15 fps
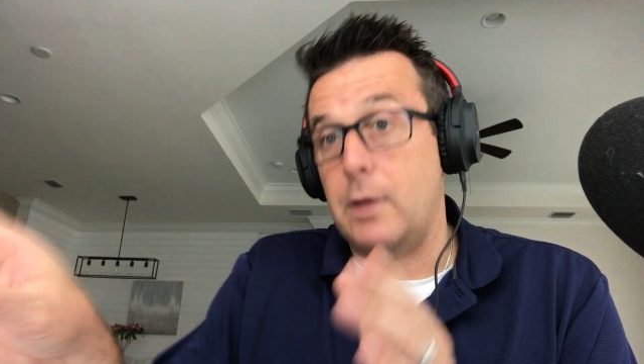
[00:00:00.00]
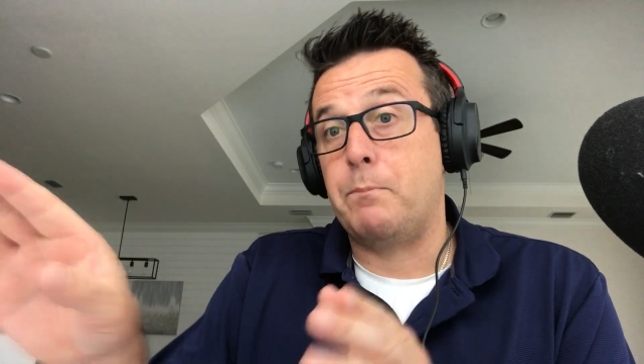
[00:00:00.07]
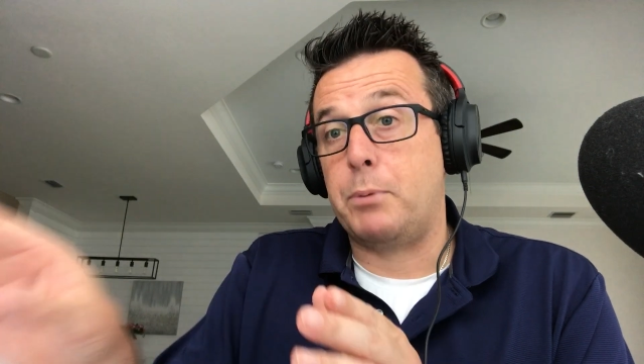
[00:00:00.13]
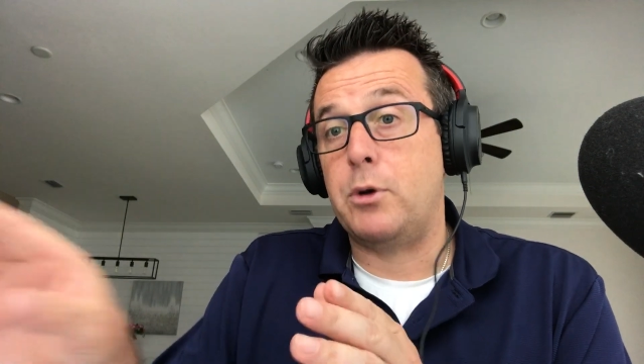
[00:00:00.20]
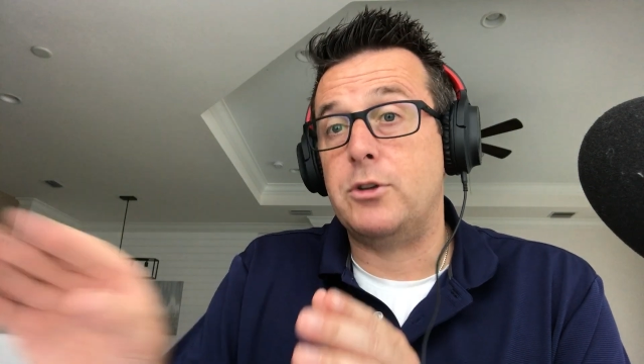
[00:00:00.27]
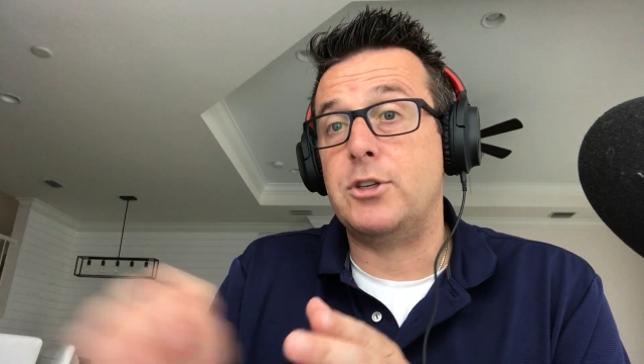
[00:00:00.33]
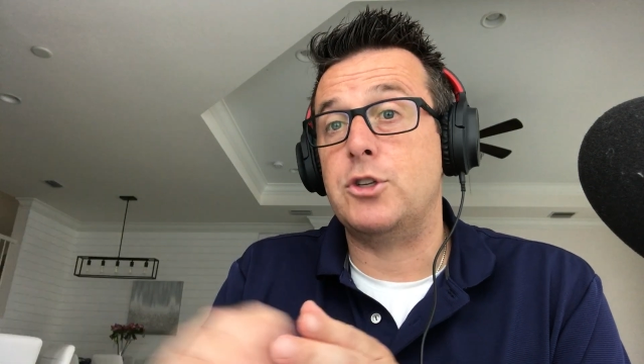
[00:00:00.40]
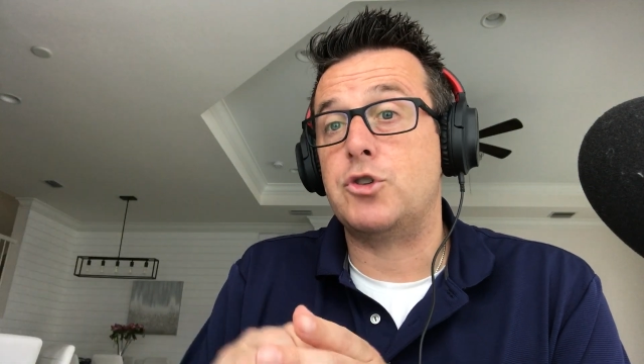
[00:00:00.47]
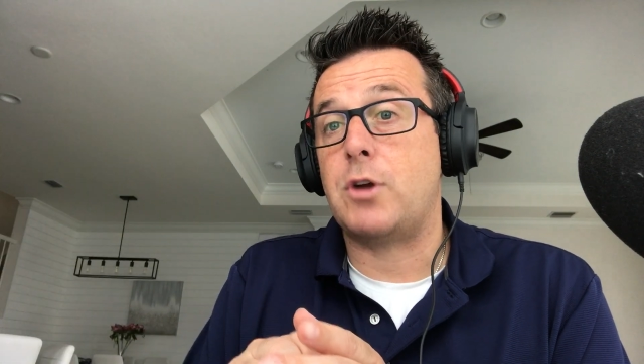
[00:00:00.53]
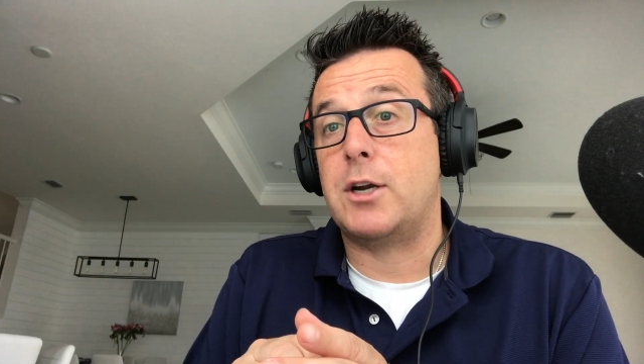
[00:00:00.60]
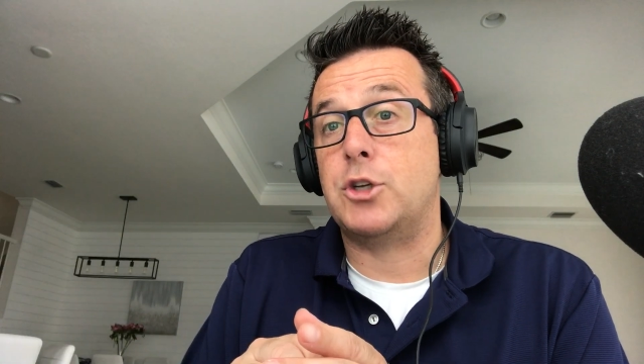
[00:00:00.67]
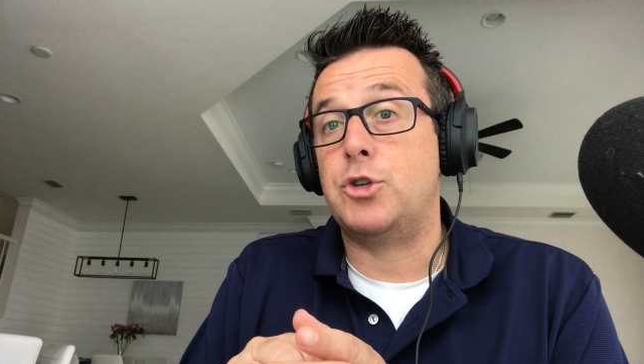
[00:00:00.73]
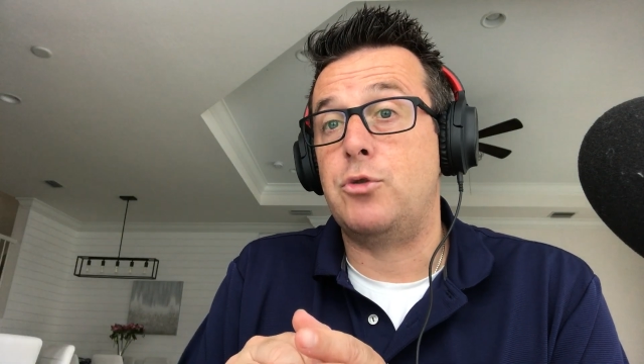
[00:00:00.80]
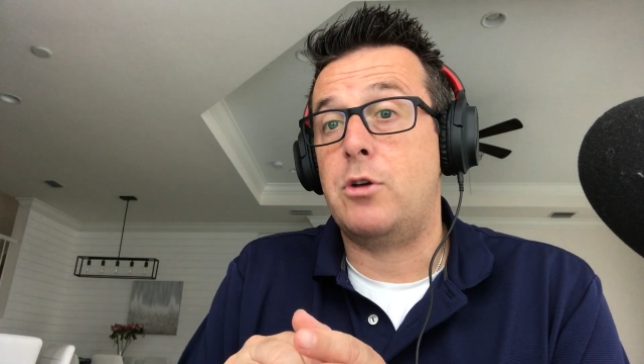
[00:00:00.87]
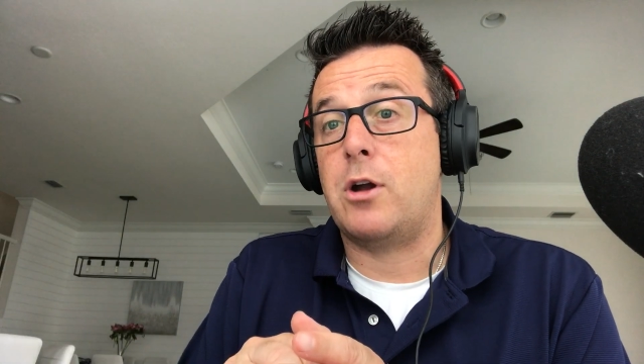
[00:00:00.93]
a person's trying
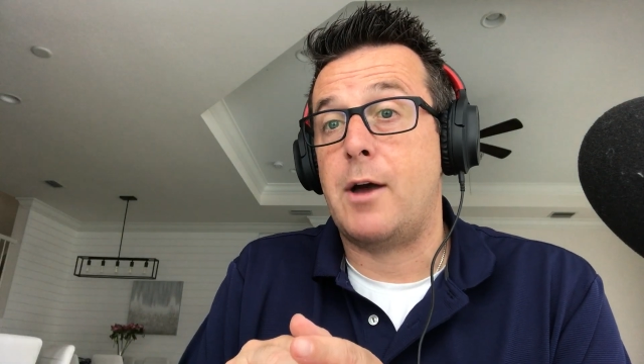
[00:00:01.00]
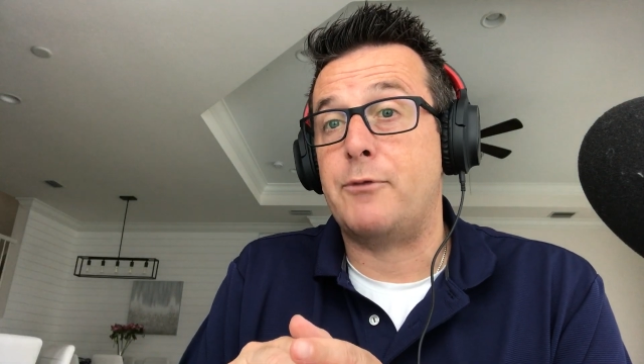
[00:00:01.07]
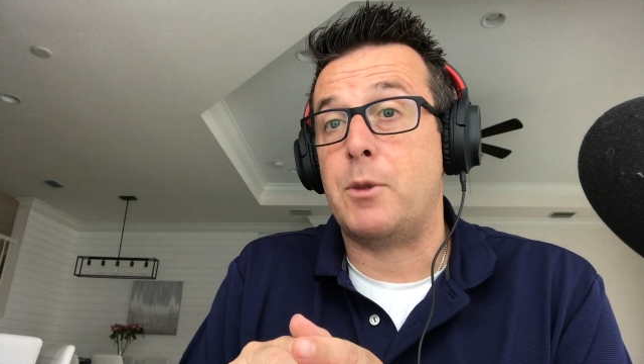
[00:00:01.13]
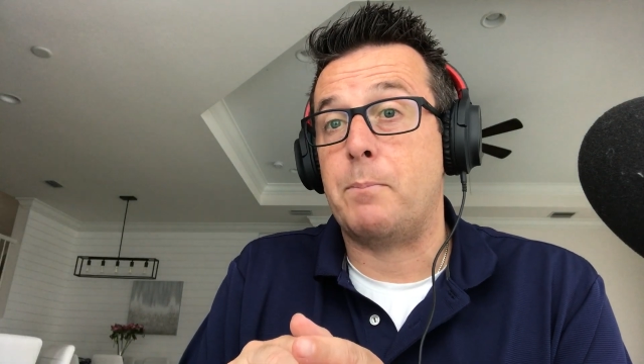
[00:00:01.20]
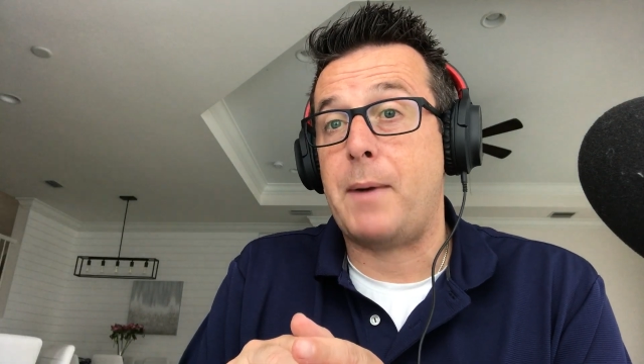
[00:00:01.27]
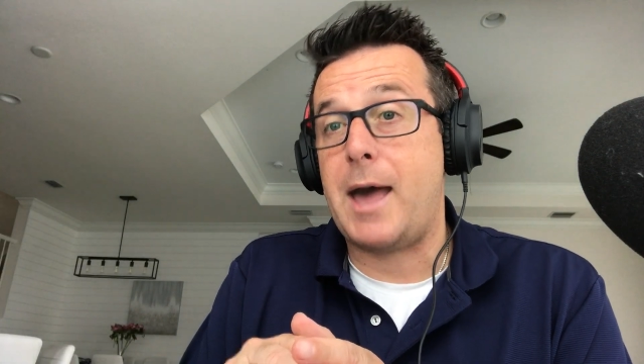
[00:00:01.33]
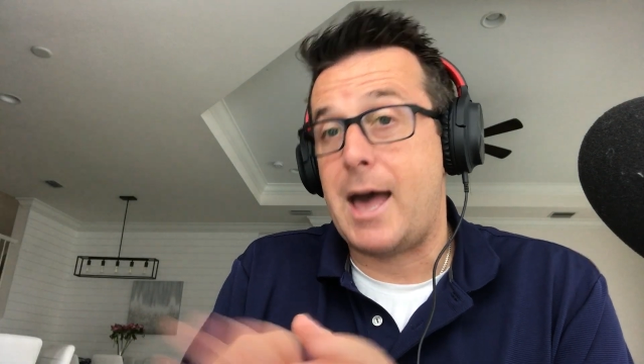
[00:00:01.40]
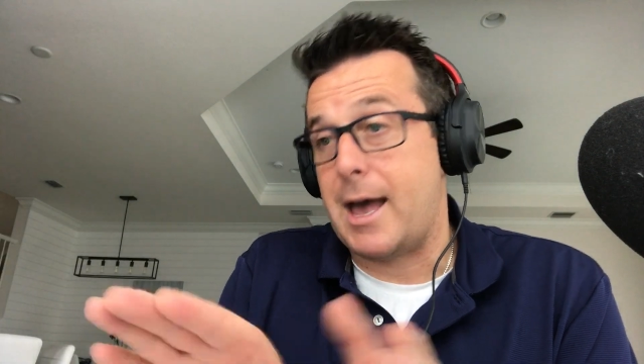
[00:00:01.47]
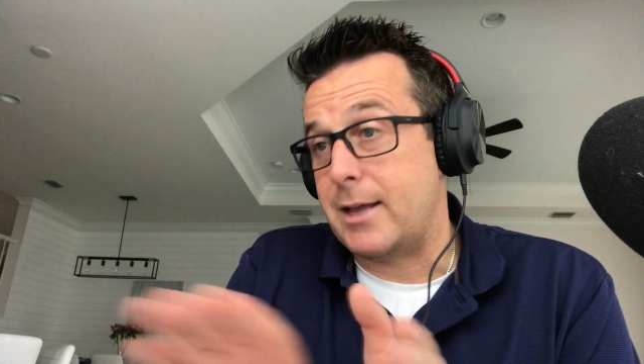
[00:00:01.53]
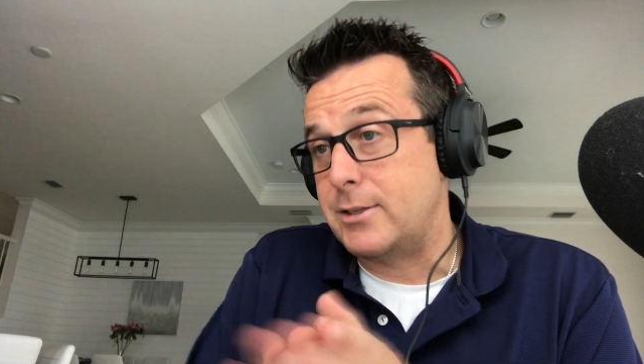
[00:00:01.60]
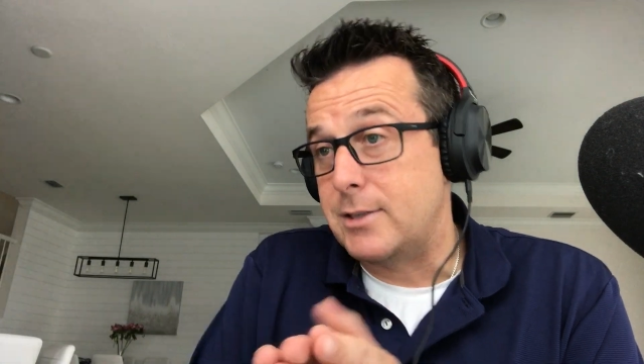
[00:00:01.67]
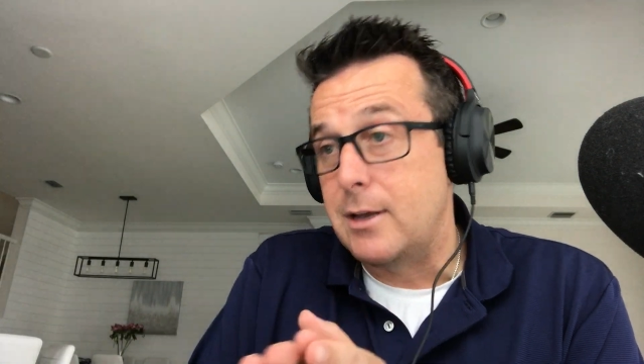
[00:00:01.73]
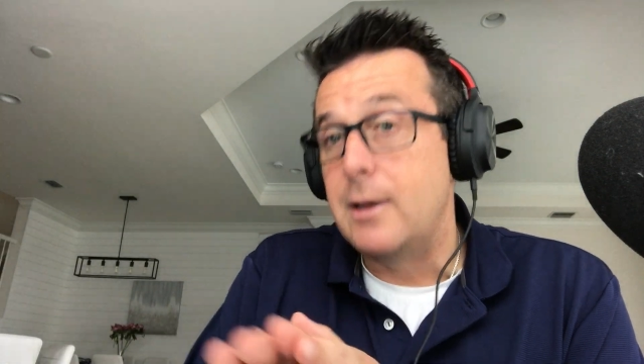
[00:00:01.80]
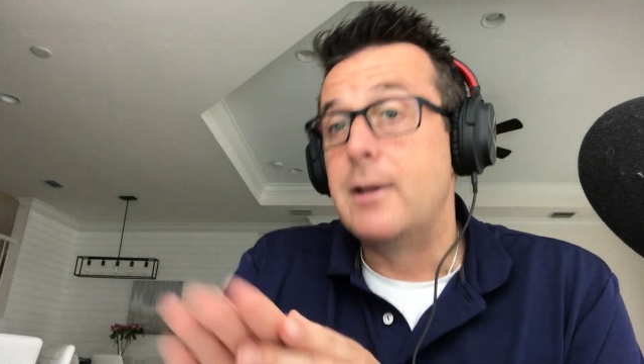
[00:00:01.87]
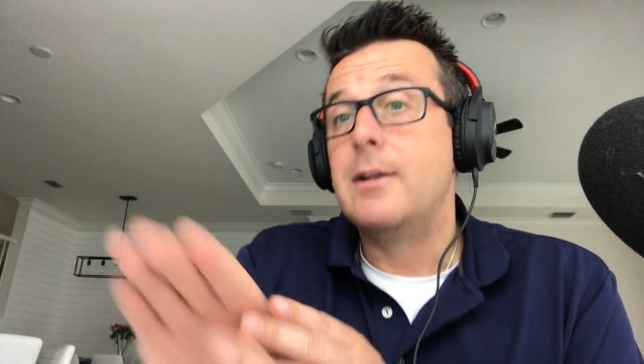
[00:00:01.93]
to shoot it off the pass,